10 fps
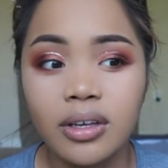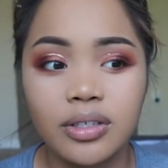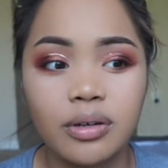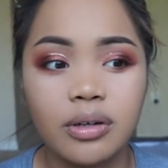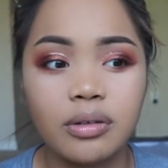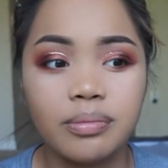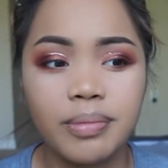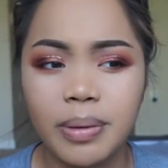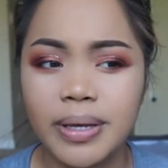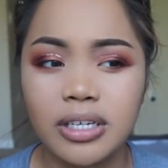So
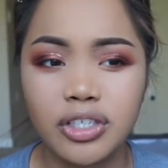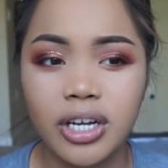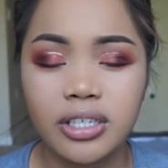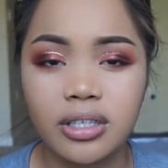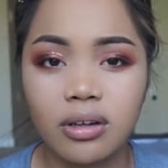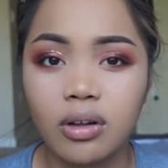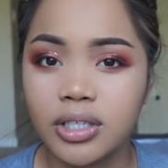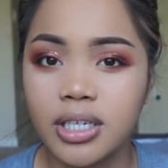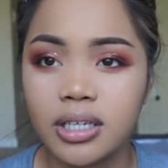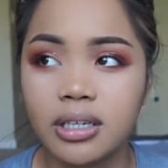maybe check
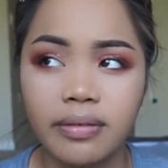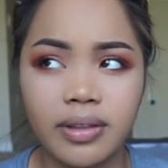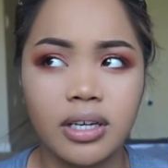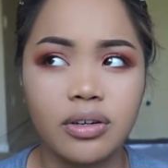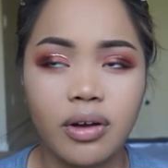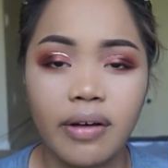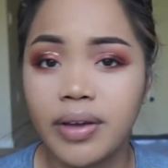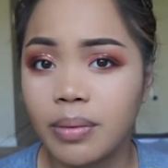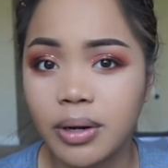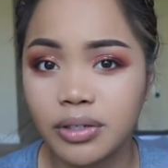Ulta if they do have
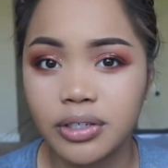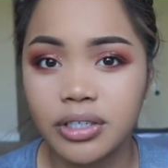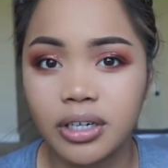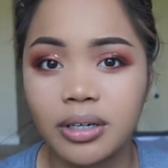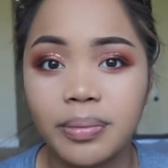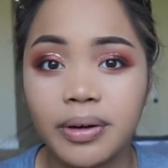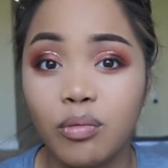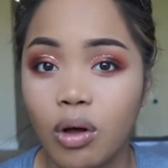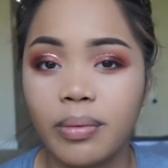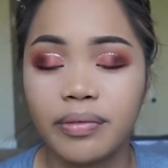it, I'm not too sure, but
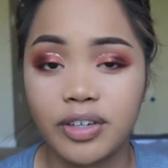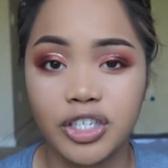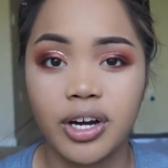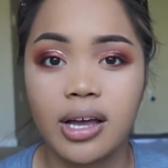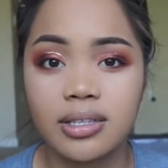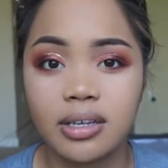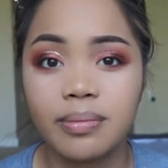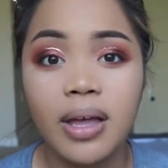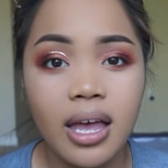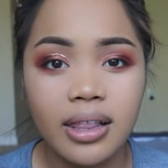Walmart for sure has
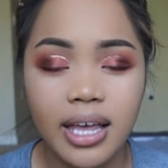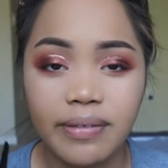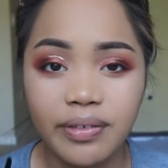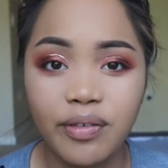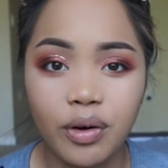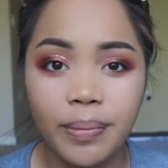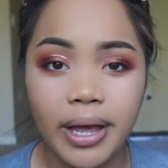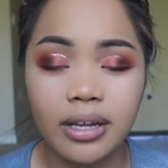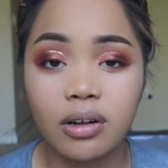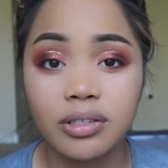them. They have the
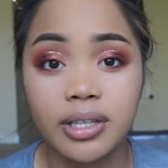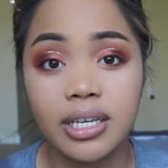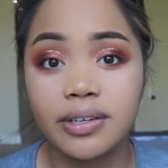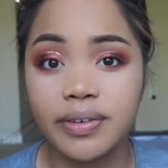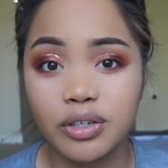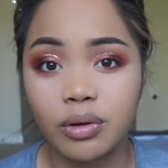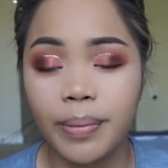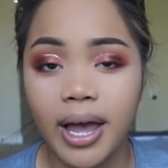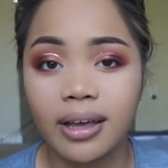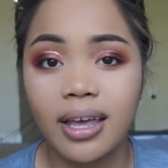4-pack and also the individual
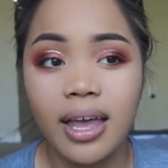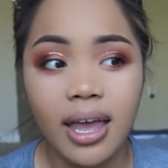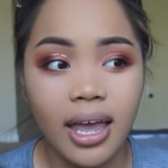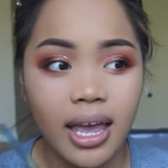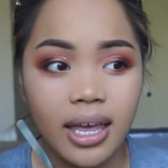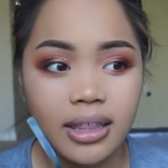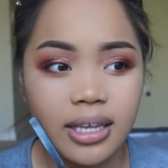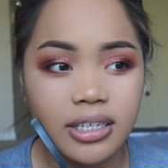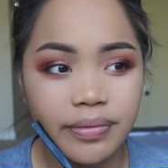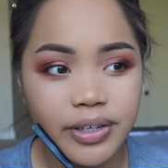pack. And
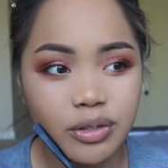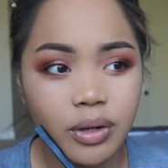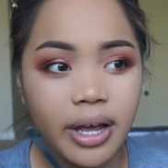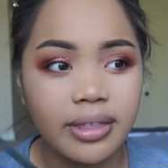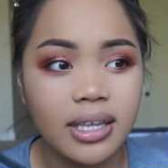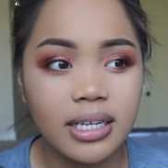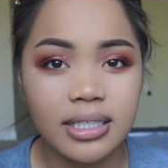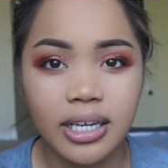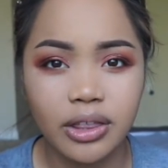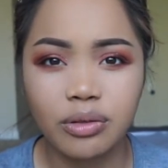the individual, I think
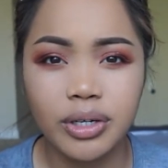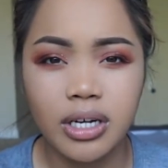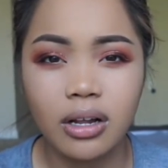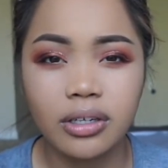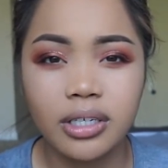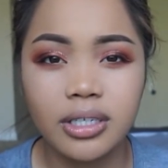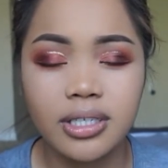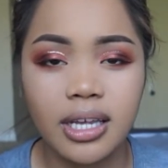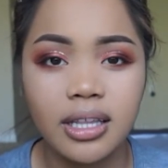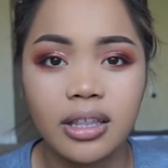it's like
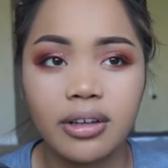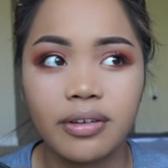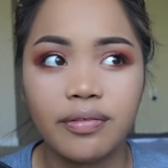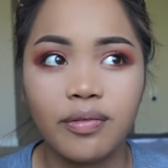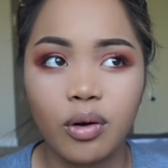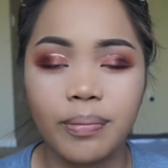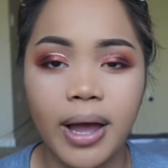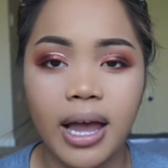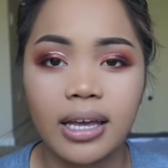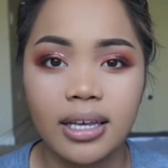$3, and then the
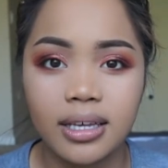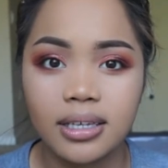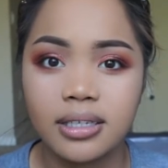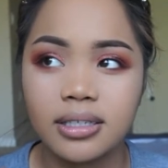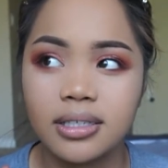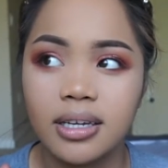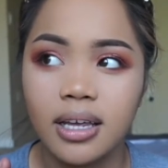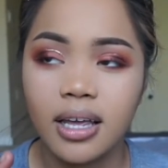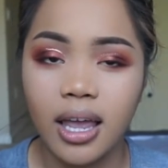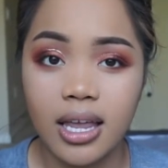4-pack is
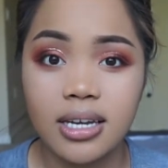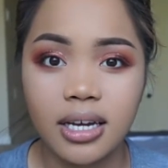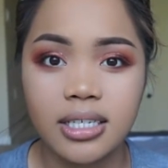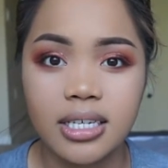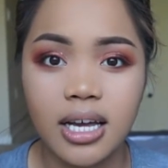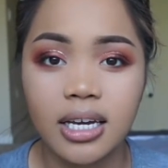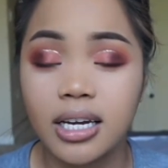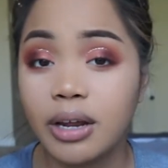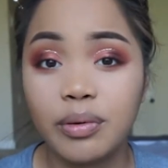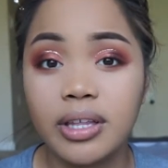$8.99.
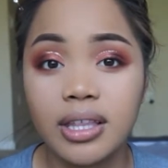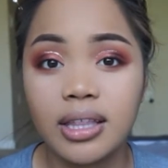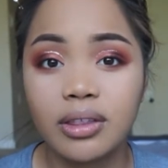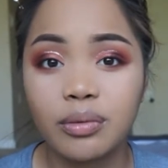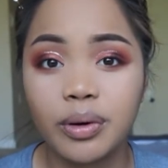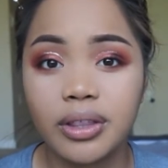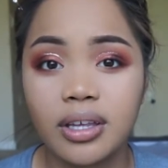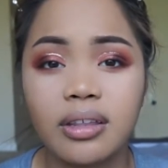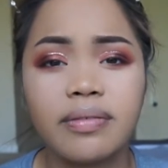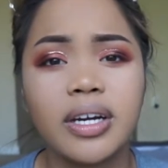And I really think that they're worth
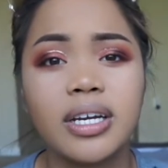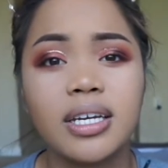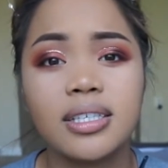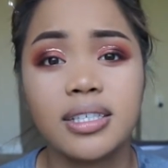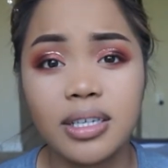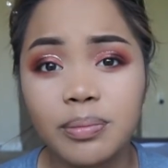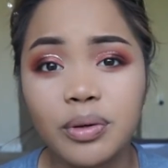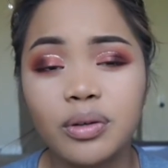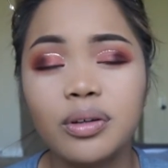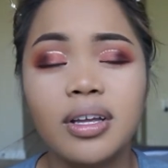it. They're very
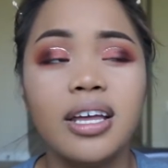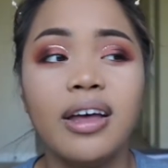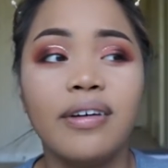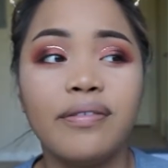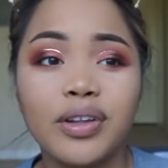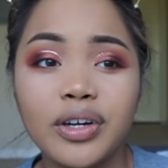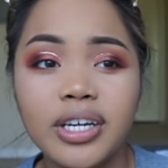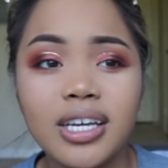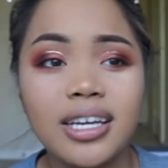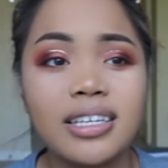simple,
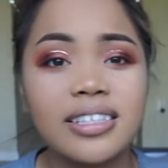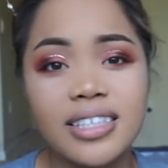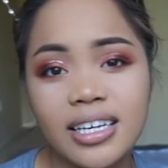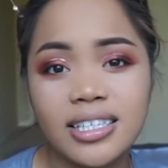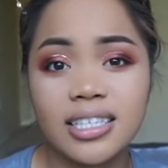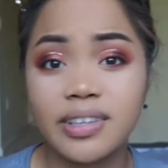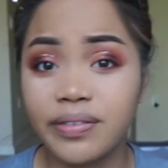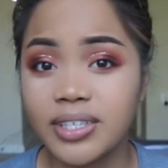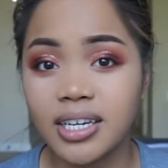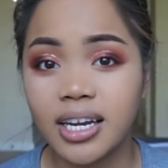flirty, sexy,
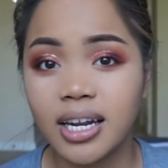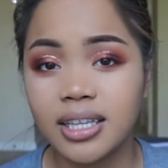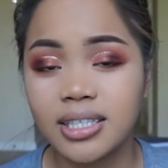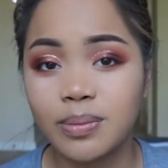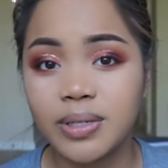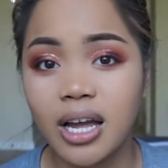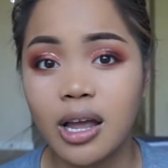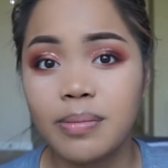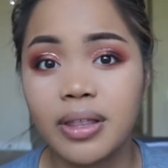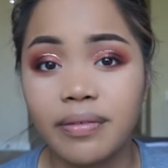sophisticated at the same
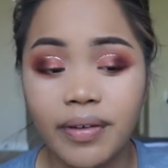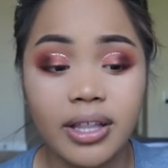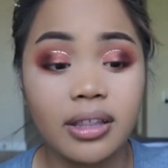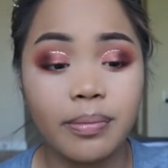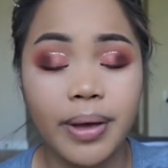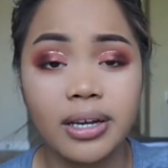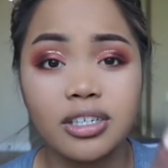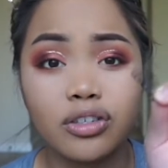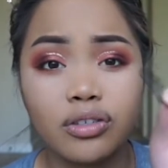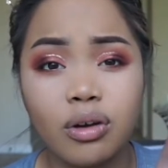time. And the fact that the band
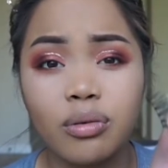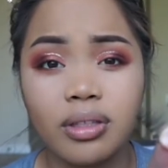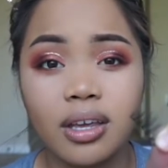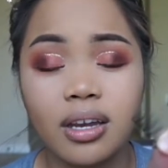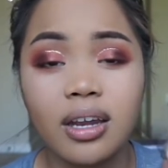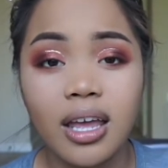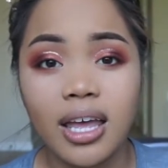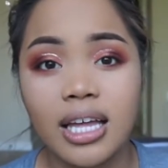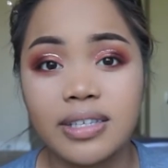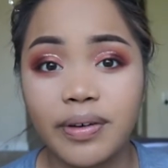is so thin,
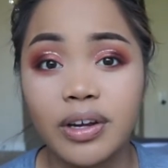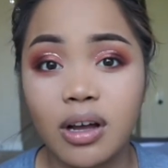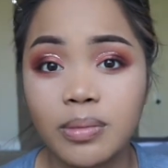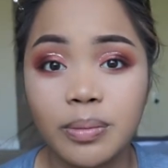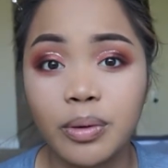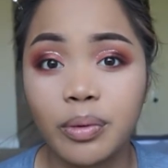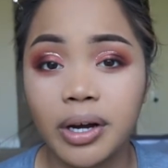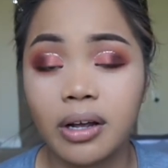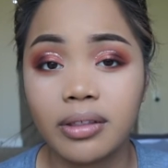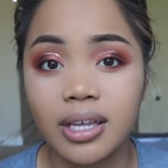it's very comfortable
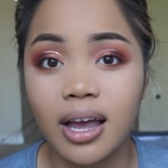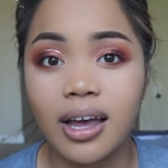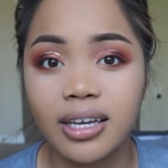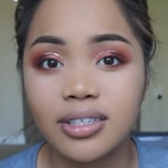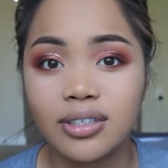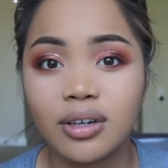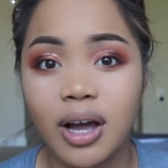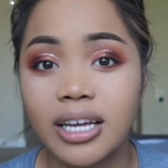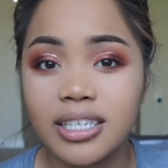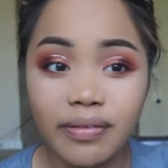wearing on the eyes. So
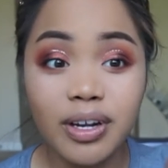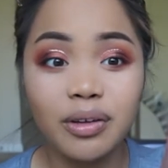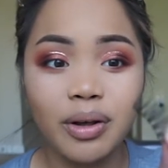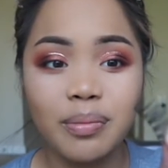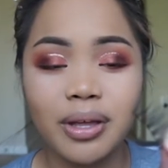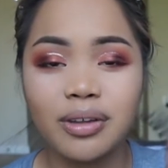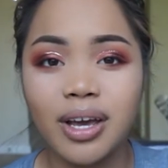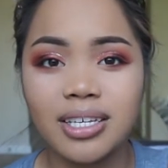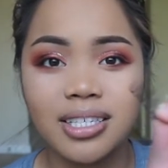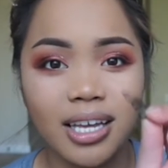I definitely recommend you
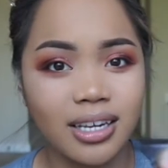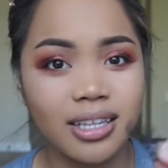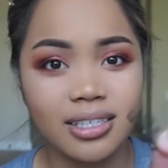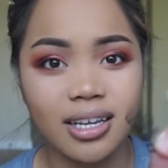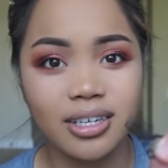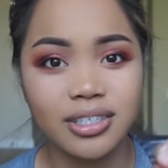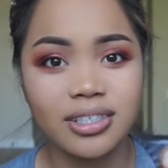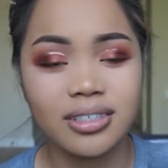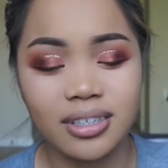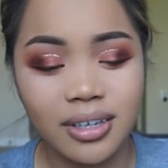guys getting these
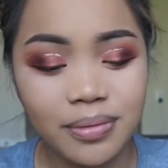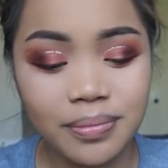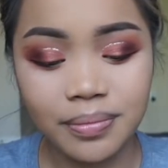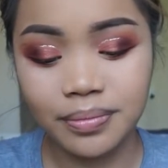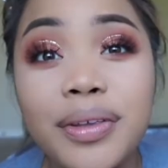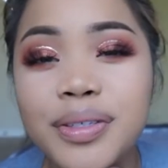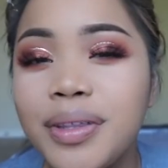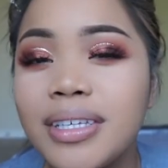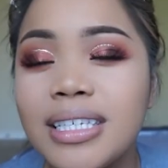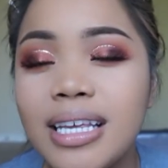lashes. So
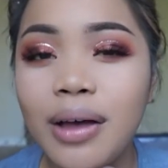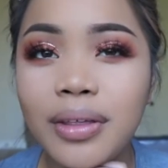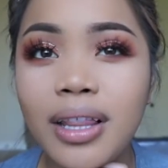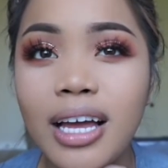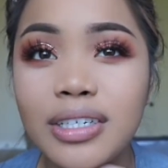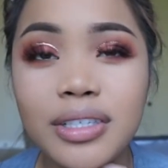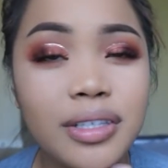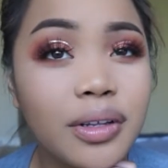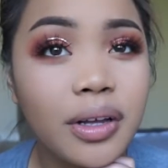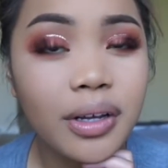this is how the
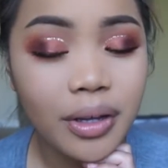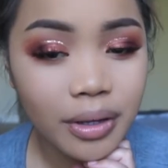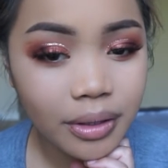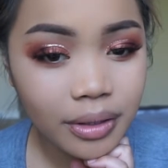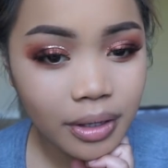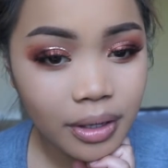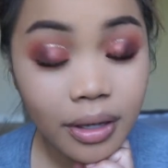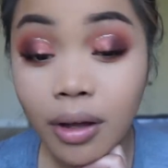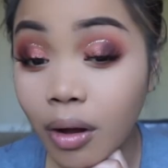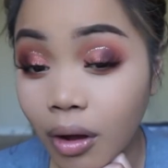lashes look
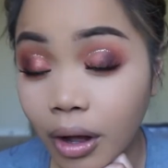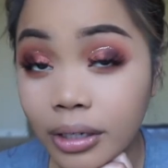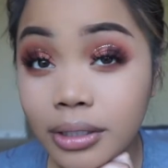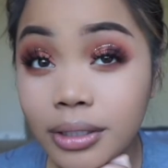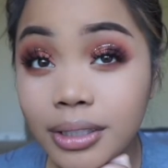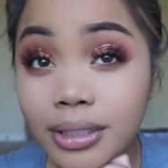on.